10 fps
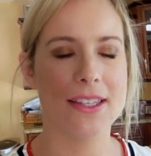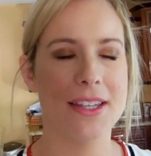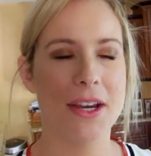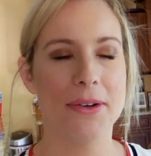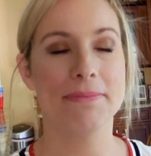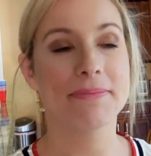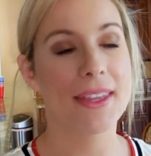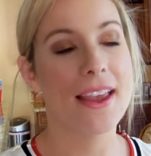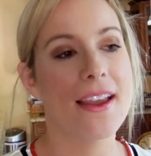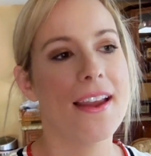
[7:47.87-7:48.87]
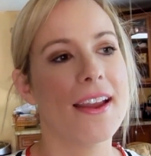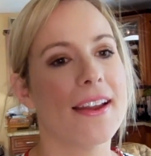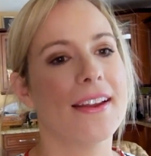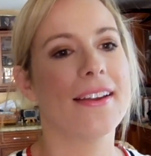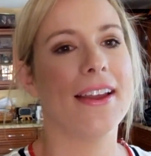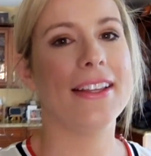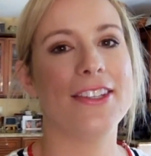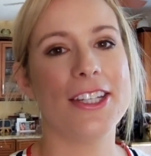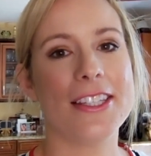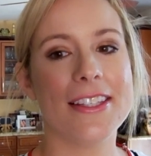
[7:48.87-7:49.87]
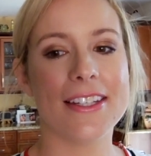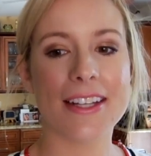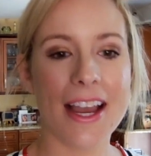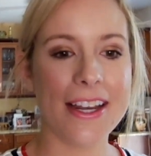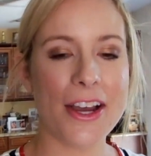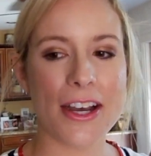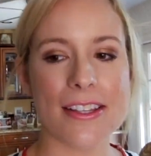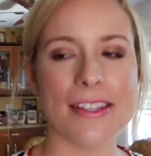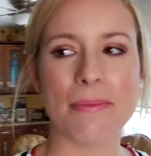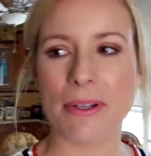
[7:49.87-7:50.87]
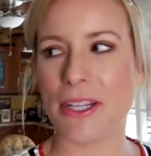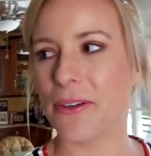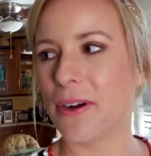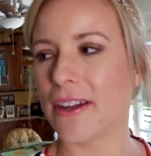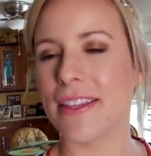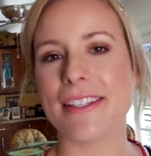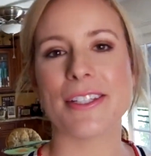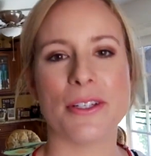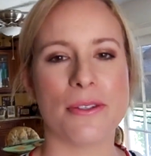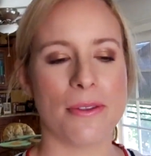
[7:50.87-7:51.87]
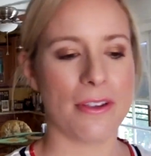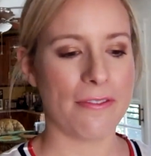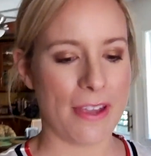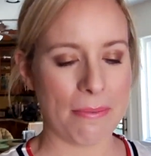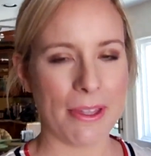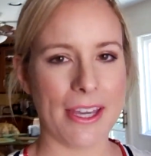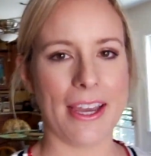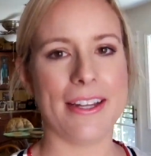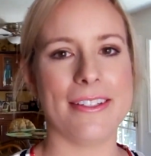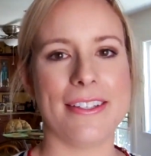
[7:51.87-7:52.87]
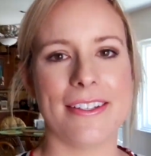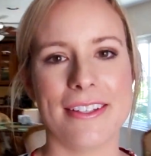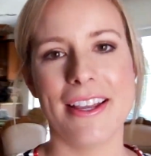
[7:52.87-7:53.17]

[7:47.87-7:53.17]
So it's just kind of awesome when you are this close with your family, and